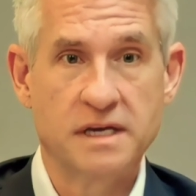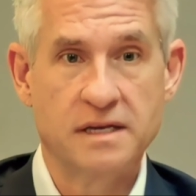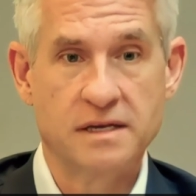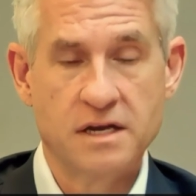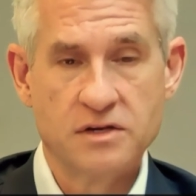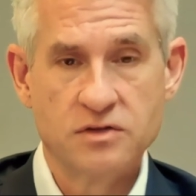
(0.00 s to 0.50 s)

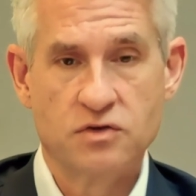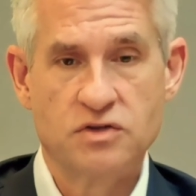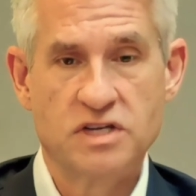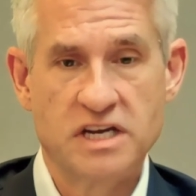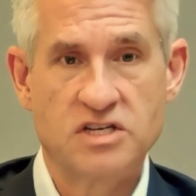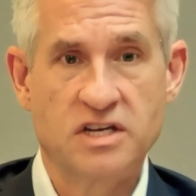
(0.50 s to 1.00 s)
in
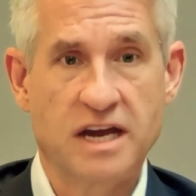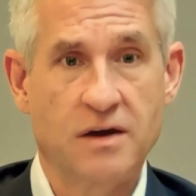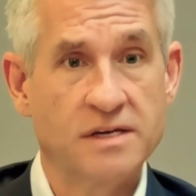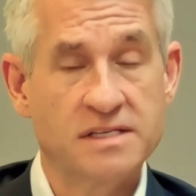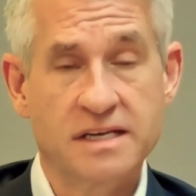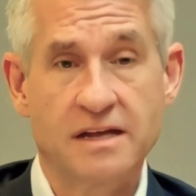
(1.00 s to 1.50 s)
strategic
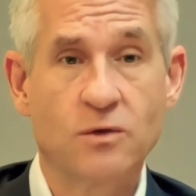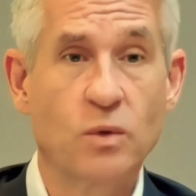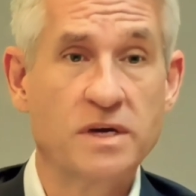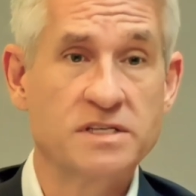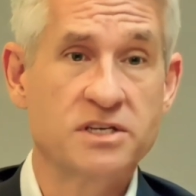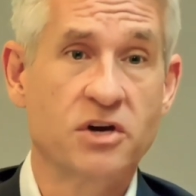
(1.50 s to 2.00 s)
areas, say the
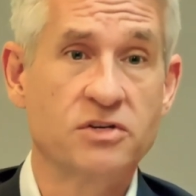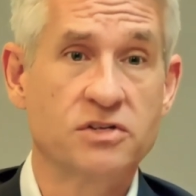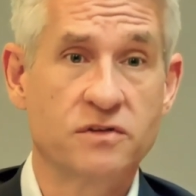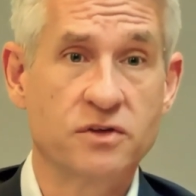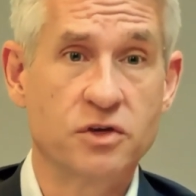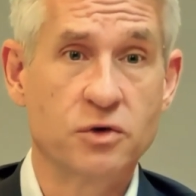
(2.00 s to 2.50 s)
west coast
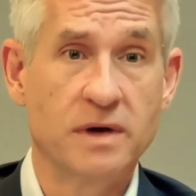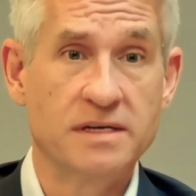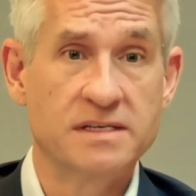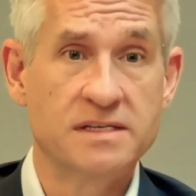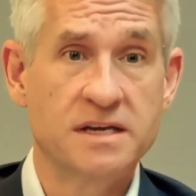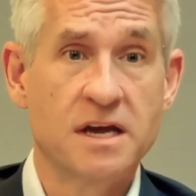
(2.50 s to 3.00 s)
of the
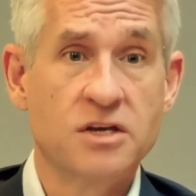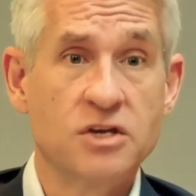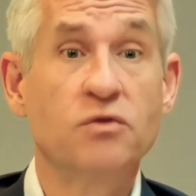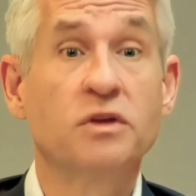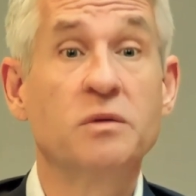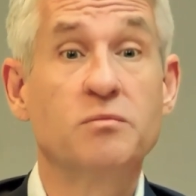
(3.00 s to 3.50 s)
US,
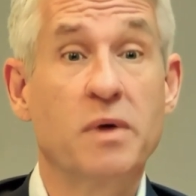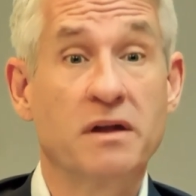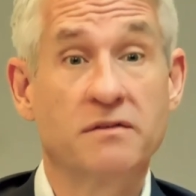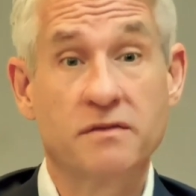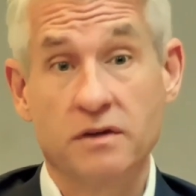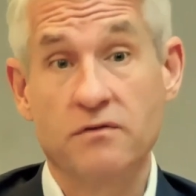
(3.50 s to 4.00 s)
you've really
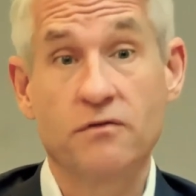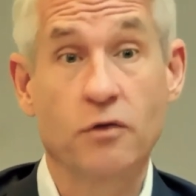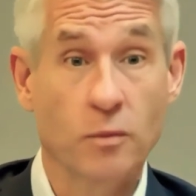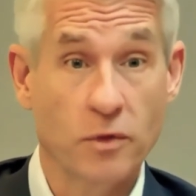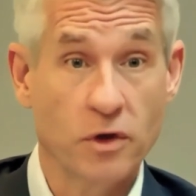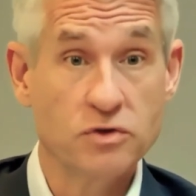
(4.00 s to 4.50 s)
benefited
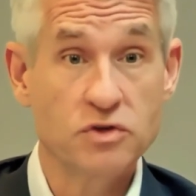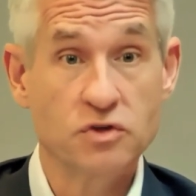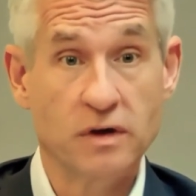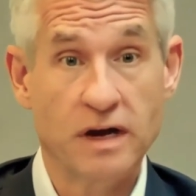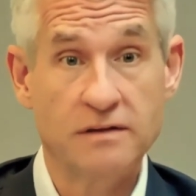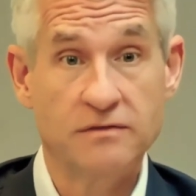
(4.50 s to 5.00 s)
from those
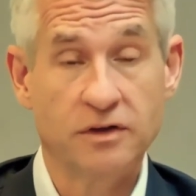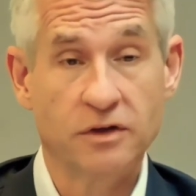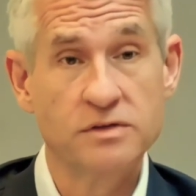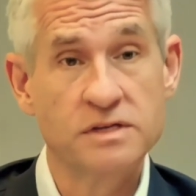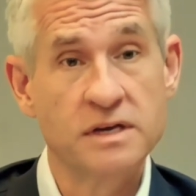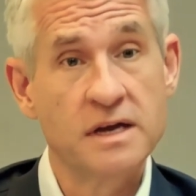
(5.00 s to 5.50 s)
trade
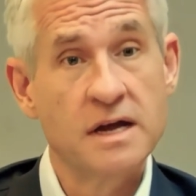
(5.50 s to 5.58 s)
flows.